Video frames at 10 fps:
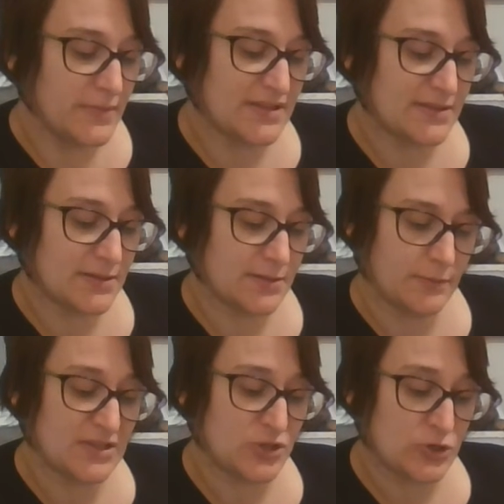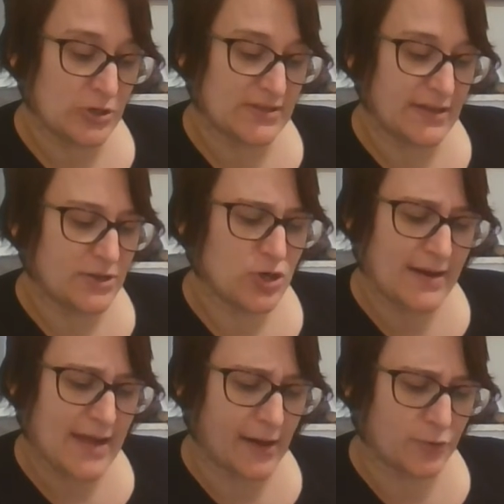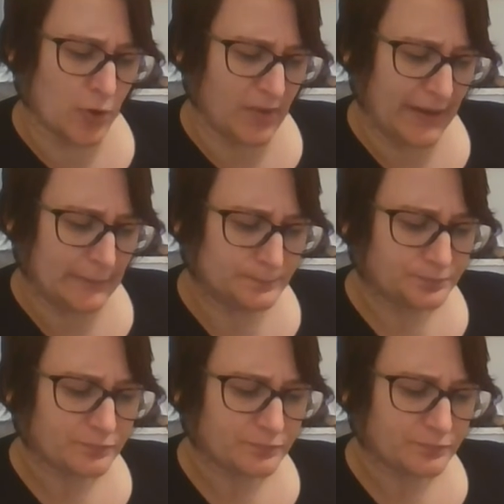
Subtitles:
Mr. Dursley tried to act normally.